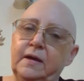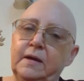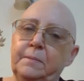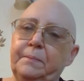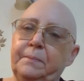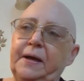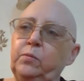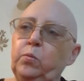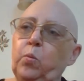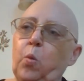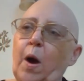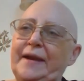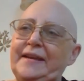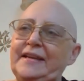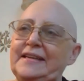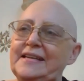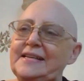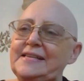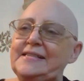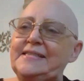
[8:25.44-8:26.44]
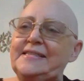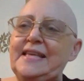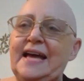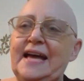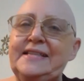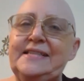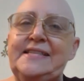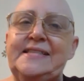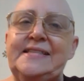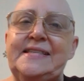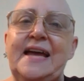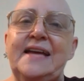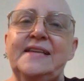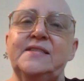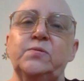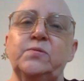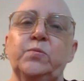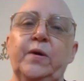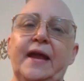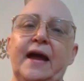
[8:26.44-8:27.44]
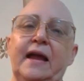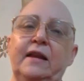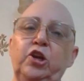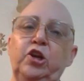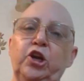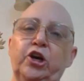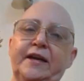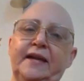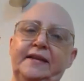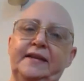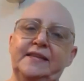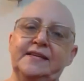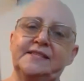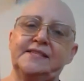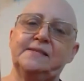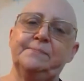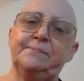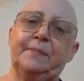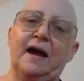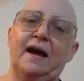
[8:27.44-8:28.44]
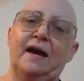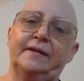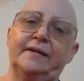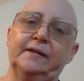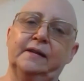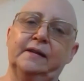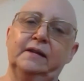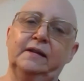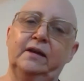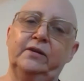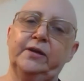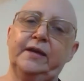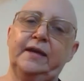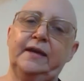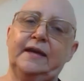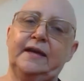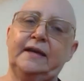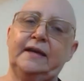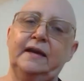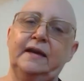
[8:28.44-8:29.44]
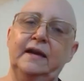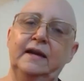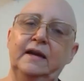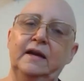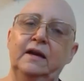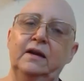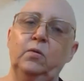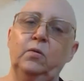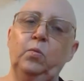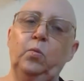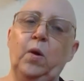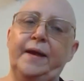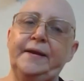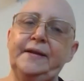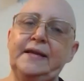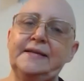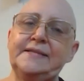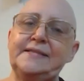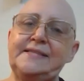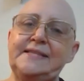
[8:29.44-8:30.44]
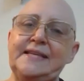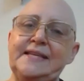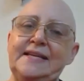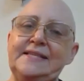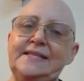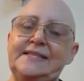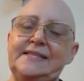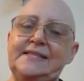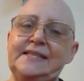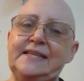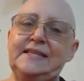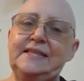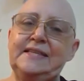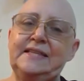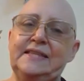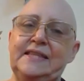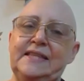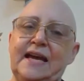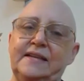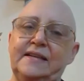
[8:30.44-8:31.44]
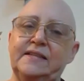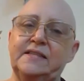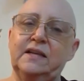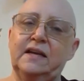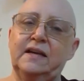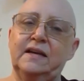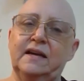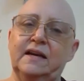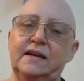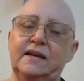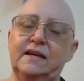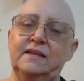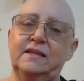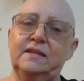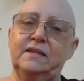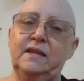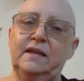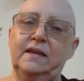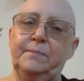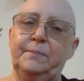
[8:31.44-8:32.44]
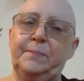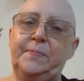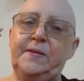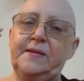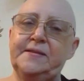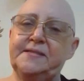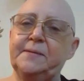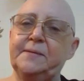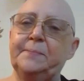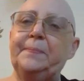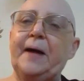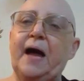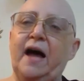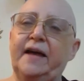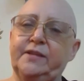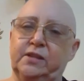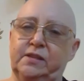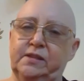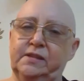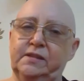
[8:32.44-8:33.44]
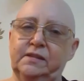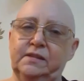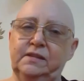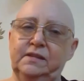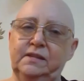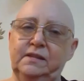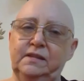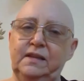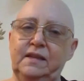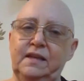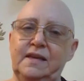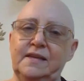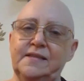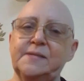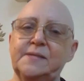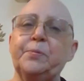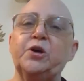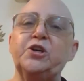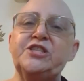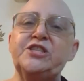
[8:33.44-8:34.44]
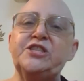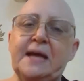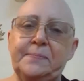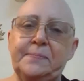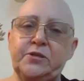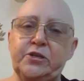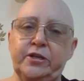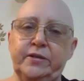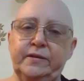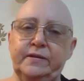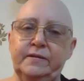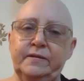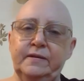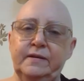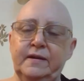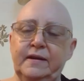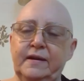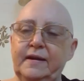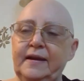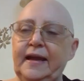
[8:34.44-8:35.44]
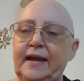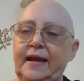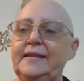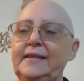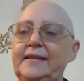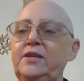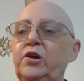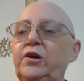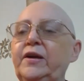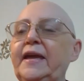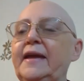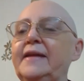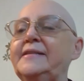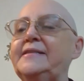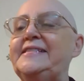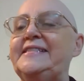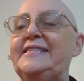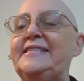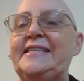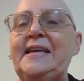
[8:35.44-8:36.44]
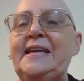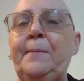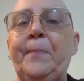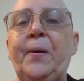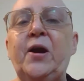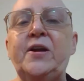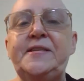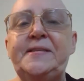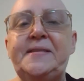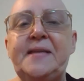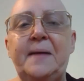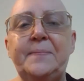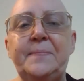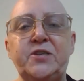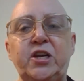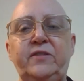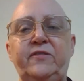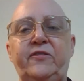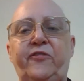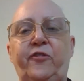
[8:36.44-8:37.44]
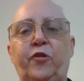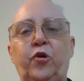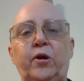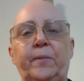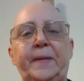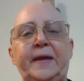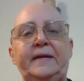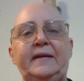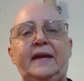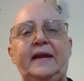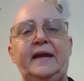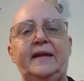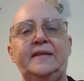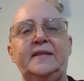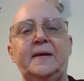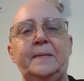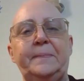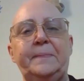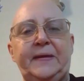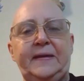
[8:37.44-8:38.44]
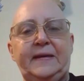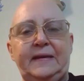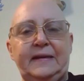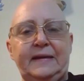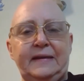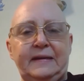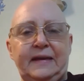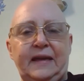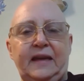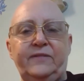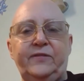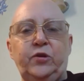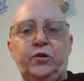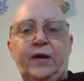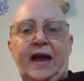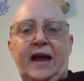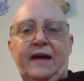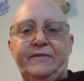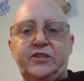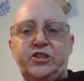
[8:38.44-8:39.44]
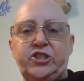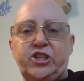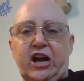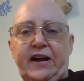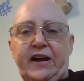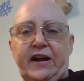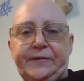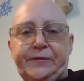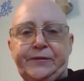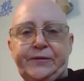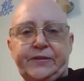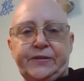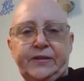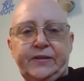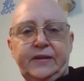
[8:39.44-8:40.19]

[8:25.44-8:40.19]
But what it is that says when I look at this bottle, okay, what it says that uh, it, it's a bottle is perception. And you can see perception forming in the being if you have a child